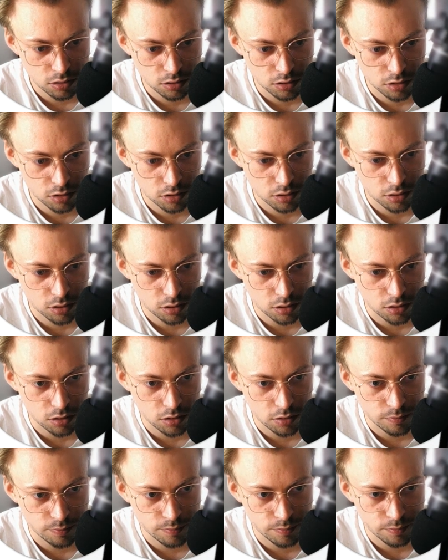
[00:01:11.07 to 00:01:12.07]

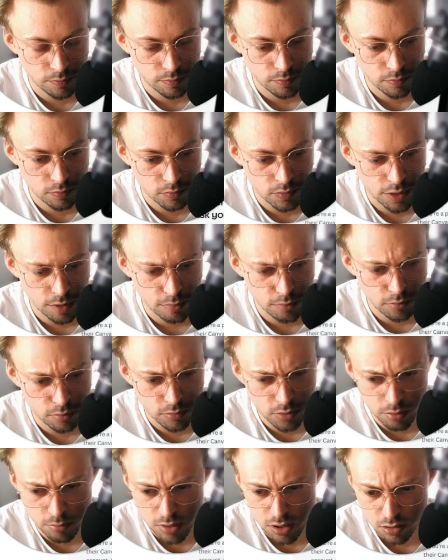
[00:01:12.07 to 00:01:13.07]
Uh,
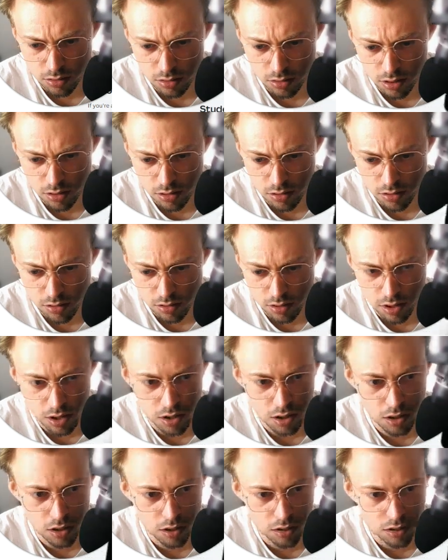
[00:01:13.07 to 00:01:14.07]
I mean, they
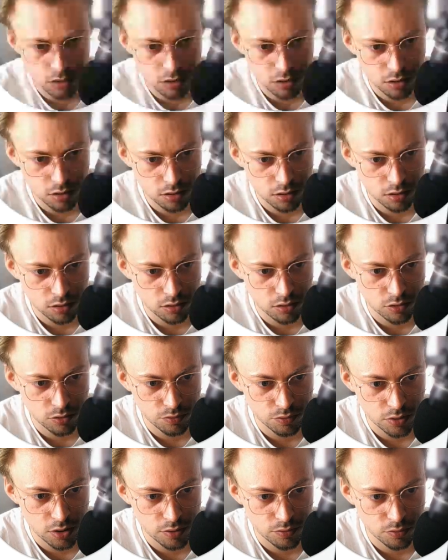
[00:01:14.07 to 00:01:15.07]
say it's
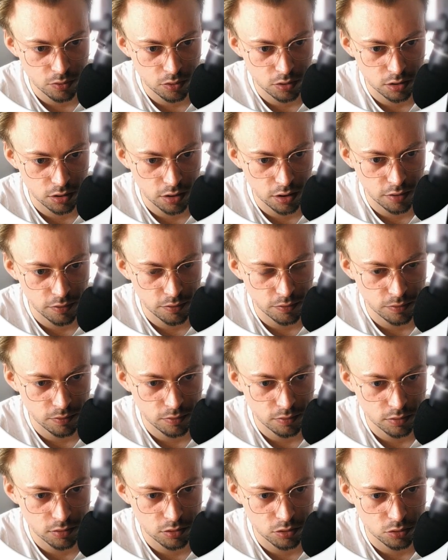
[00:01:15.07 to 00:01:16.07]
free for
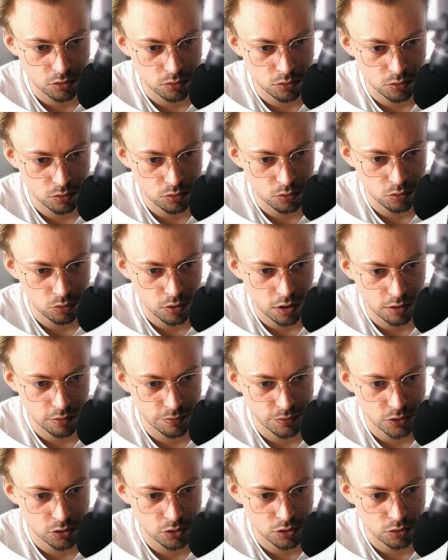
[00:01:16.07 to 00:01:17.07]

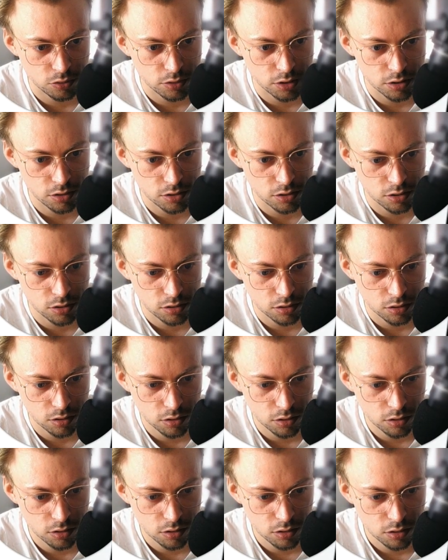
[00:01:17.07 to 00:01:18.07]
K12 students,
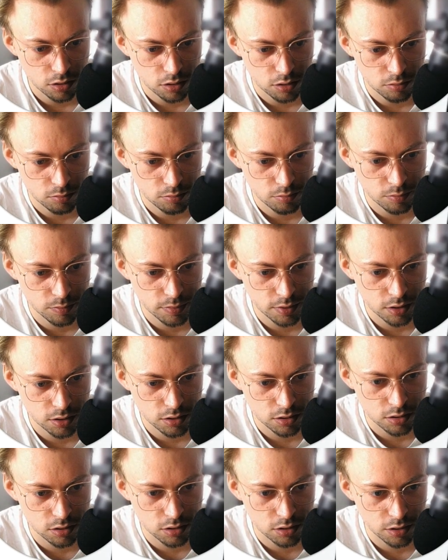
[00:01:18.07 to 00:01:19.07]

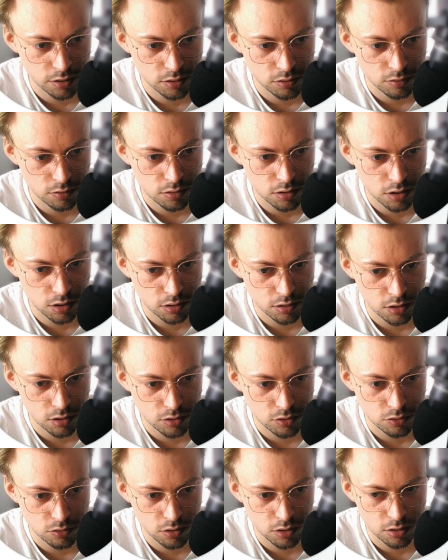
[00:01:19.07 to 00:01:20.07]
but I don't think
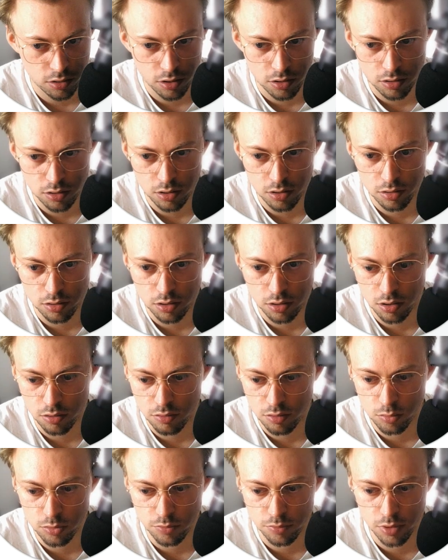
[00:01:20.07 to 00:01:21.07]
that's right. I think they
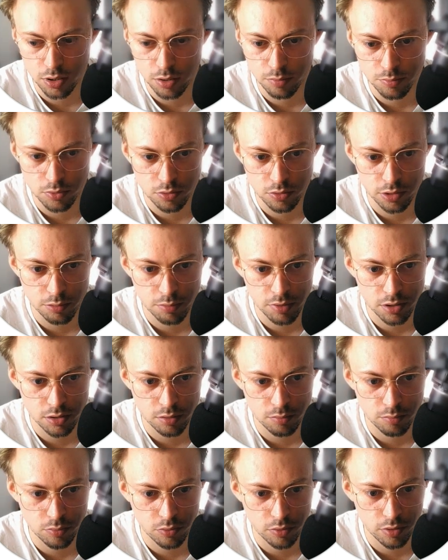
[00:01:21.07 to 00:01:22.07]
removed that program at
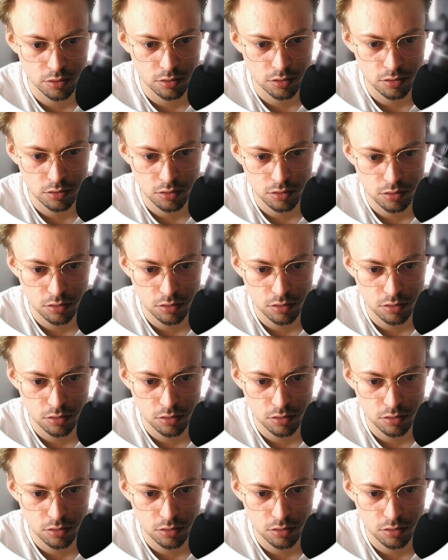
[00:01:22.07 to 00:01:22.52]
some point